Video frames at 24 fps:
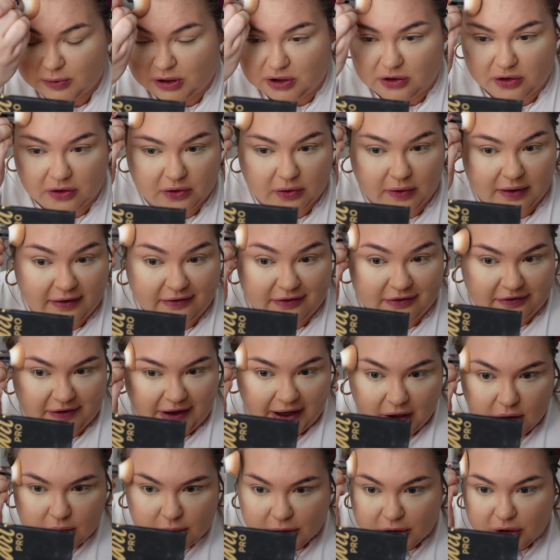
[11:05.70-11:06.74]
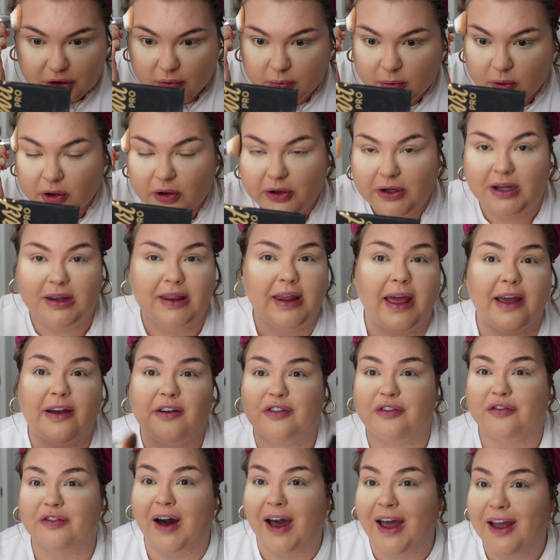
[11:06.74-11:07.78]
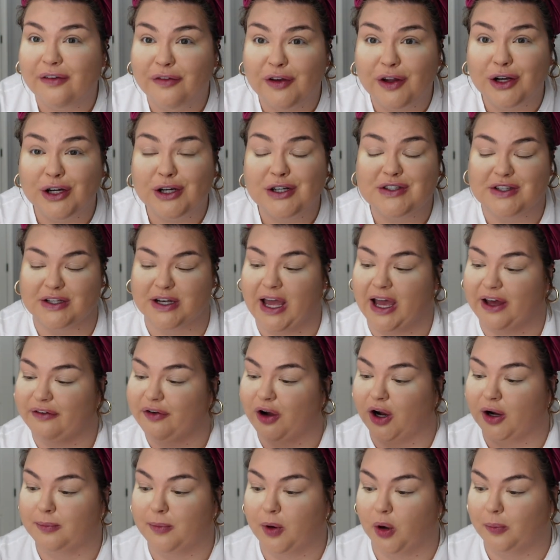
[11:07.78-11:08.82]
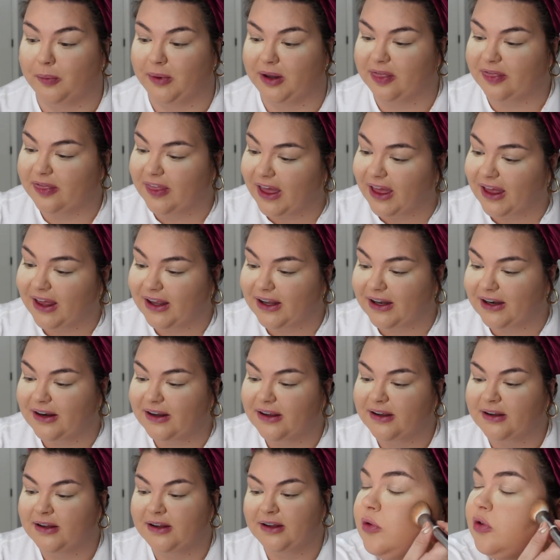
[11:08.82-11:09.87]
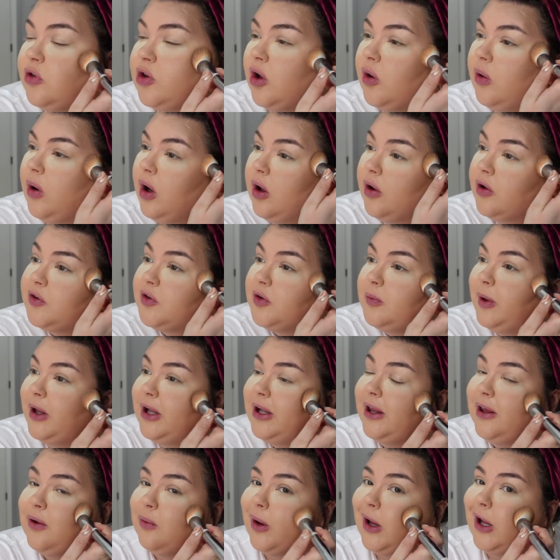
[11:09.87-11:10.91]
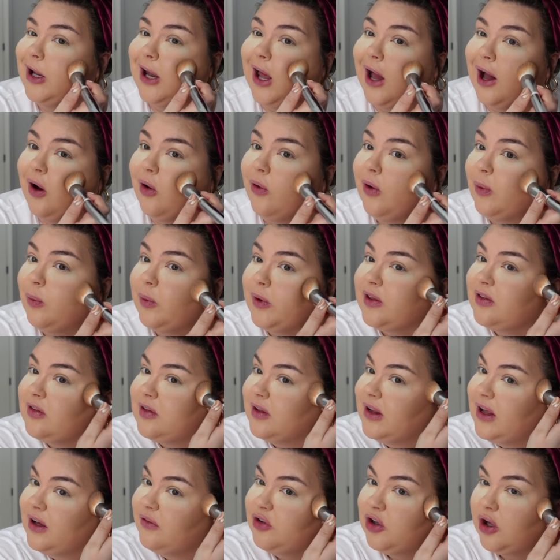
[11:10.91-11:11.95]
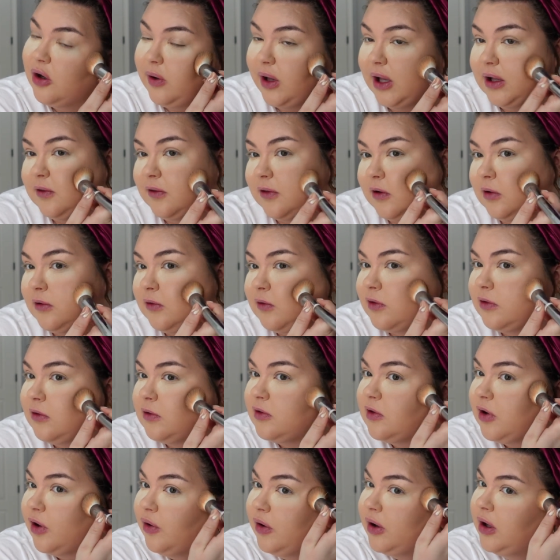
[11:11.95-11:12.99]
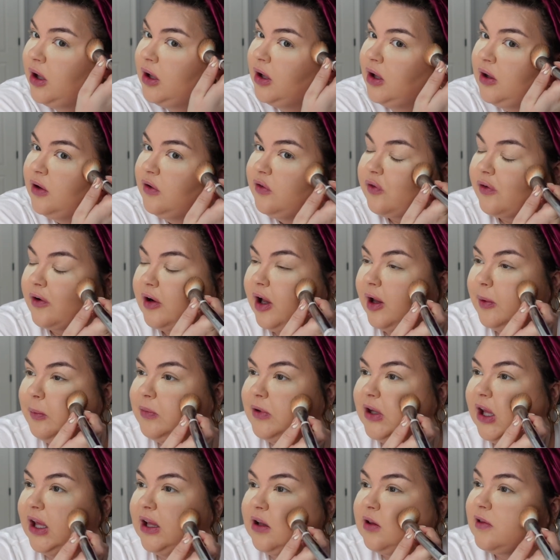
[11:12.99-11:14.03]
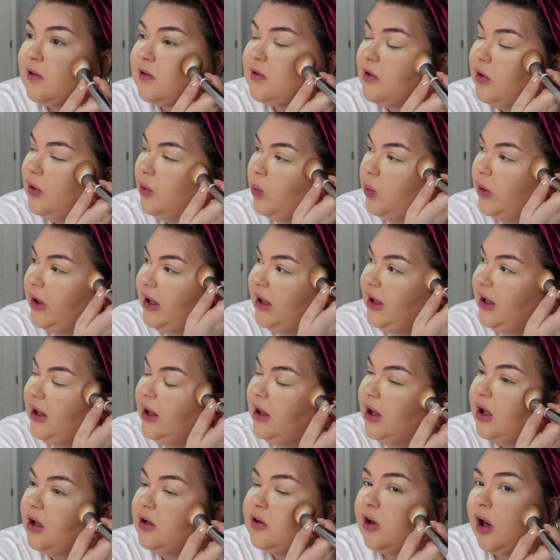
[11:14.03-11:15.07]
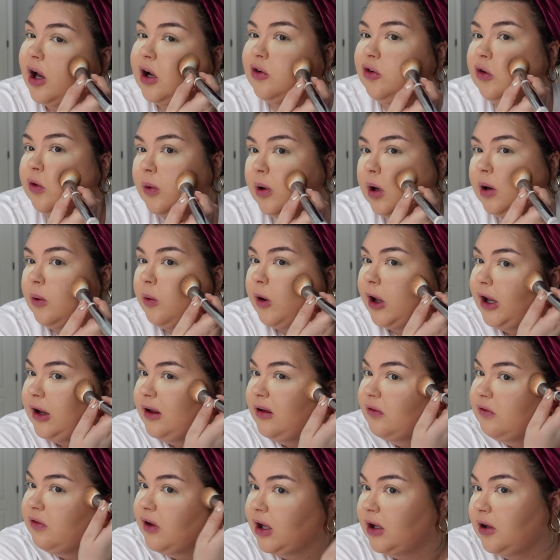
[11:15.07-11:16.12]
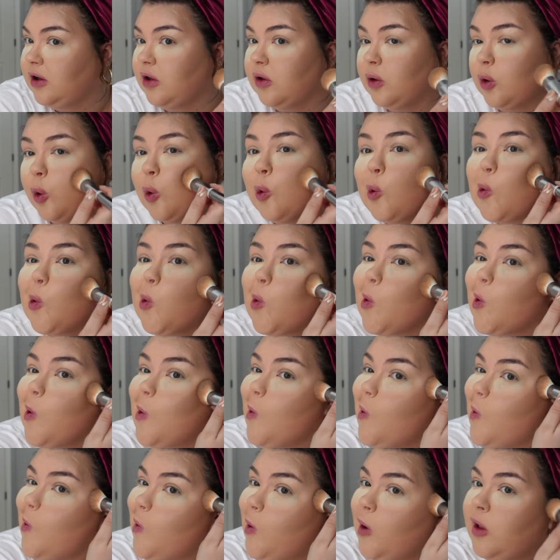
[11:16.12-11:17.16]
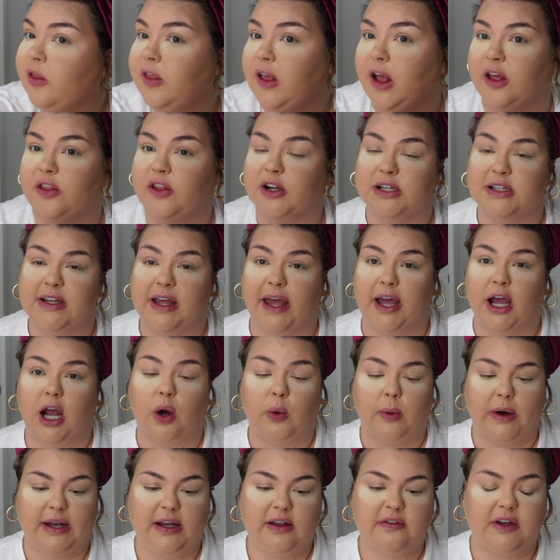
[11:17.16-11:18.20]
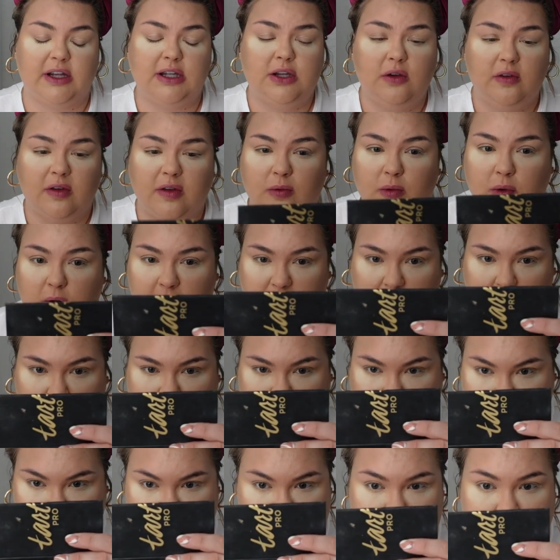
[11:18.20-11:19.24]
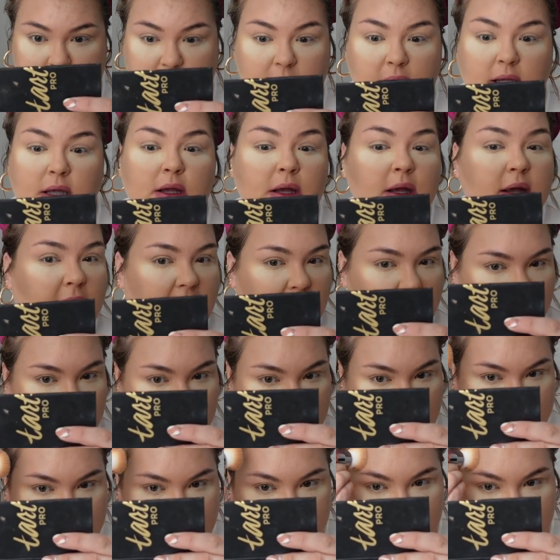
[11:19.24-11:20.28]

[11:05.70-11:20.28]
we do a vow renewal in like five years and have our moment then? So ultimately right now, we still have no answers. So for updates, we talked to our wedding venue the other day. Our wedding venue is in Rhode Island and